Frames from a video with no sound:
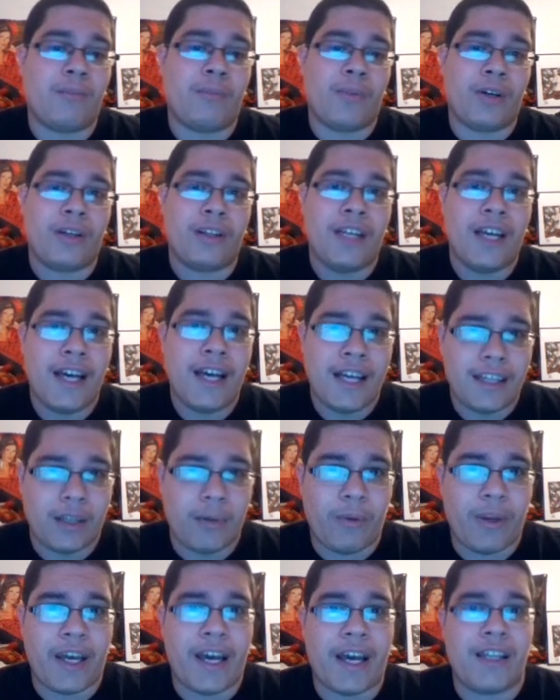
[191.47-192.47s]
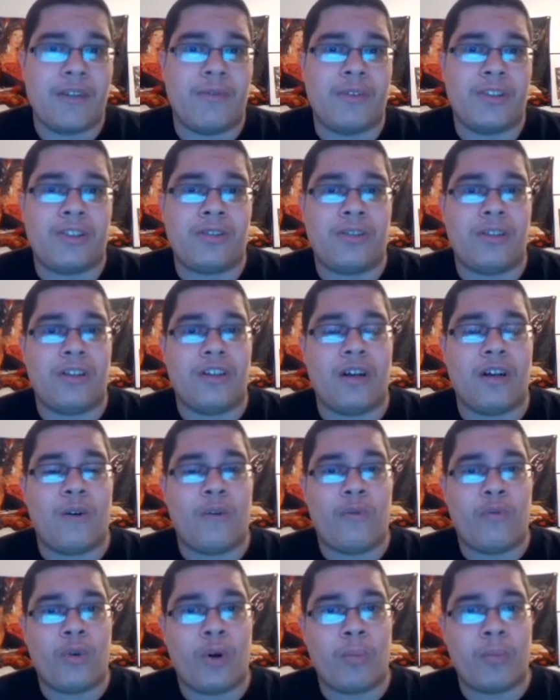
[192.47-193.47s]
But then we had the return
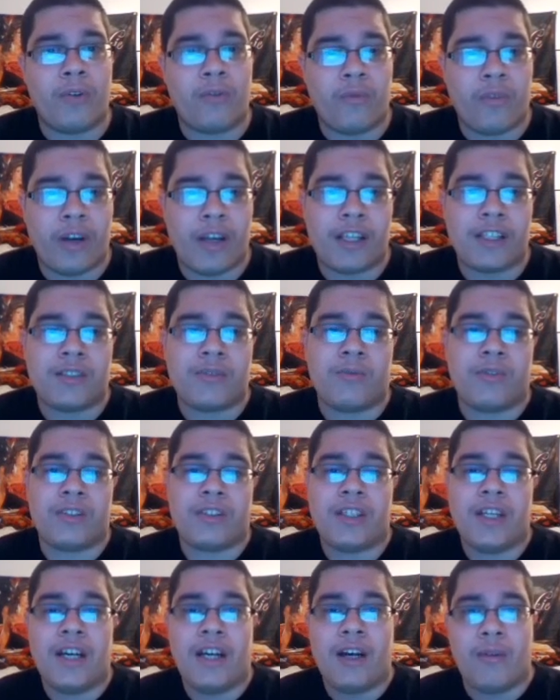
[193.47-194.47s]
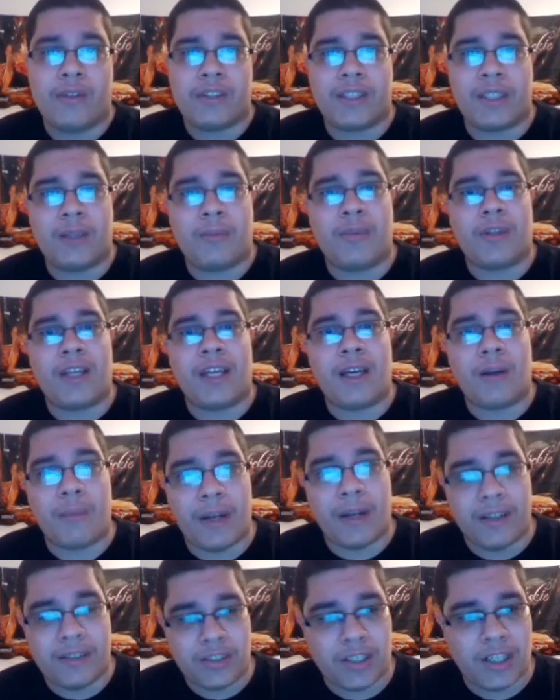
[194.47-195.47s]
of Roman Reigns, which was able to help
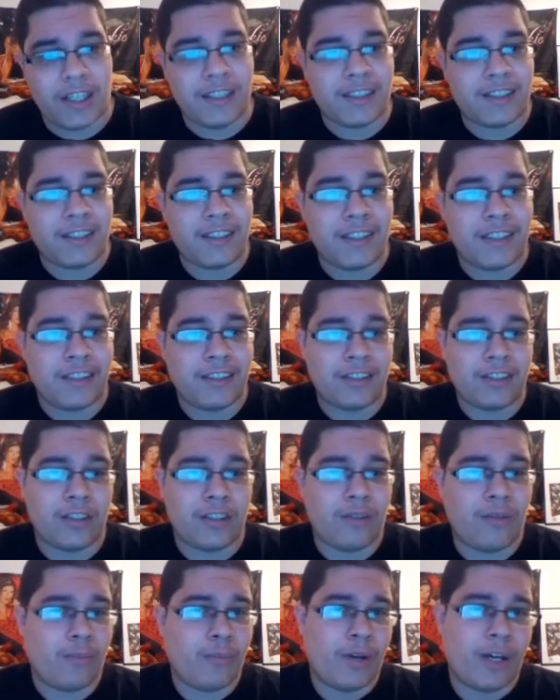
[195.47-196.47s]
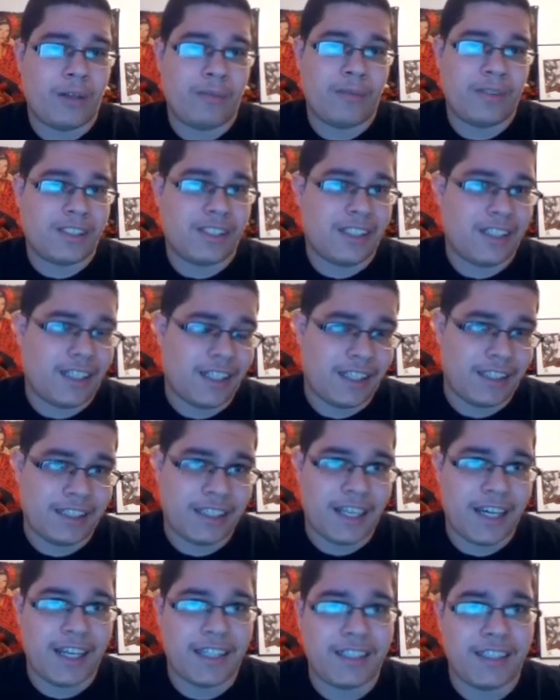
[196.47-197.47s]
out John Cena, so we'll probably see like a
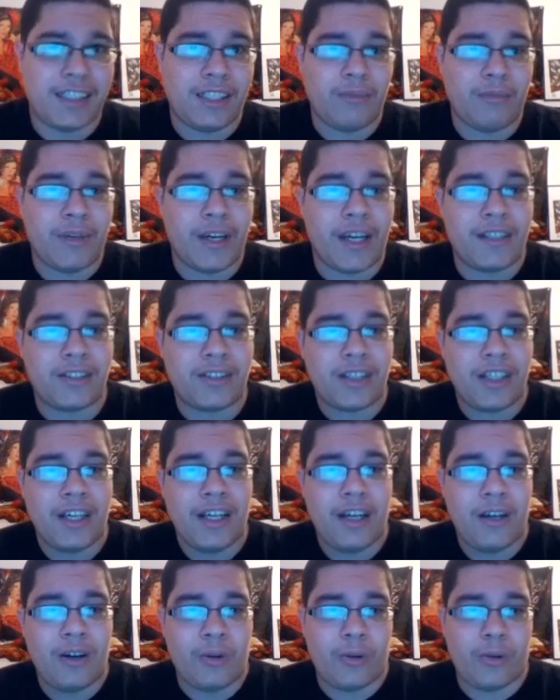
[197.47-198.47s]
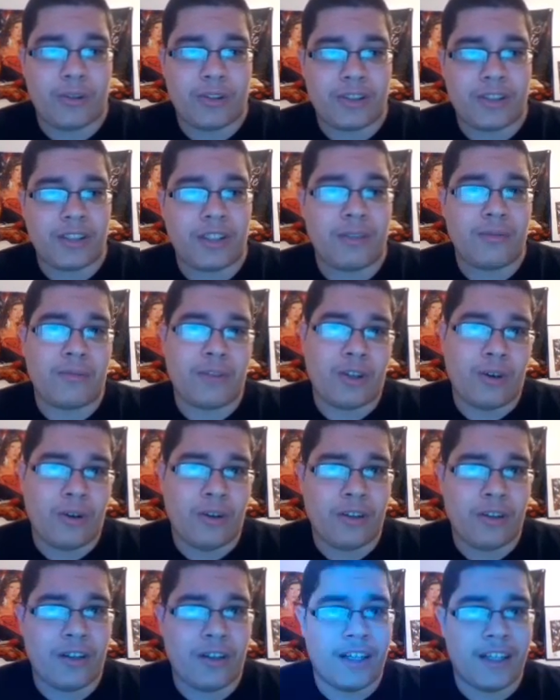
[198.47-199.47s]
tag team match or something
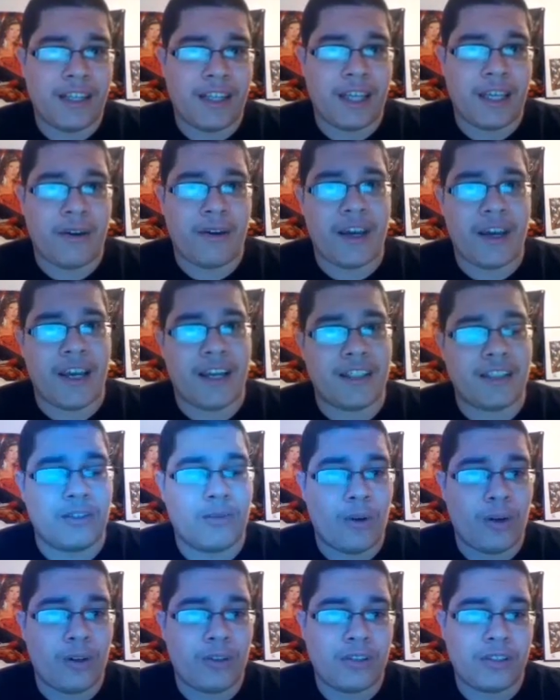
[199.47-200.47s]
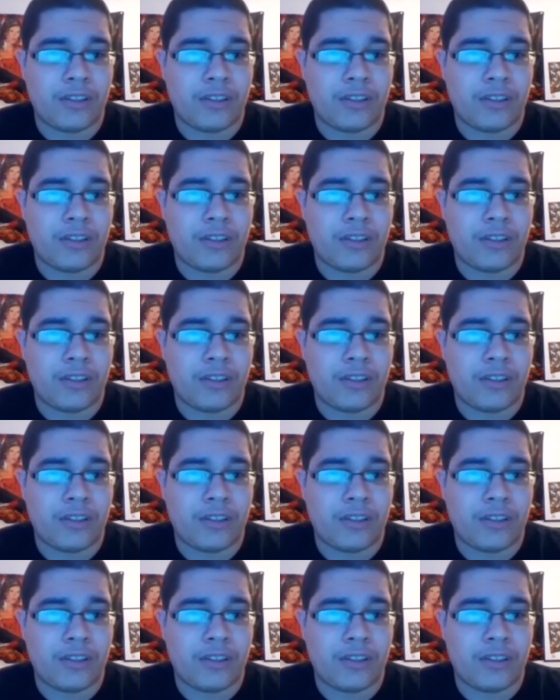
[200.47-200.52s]
going on there as well.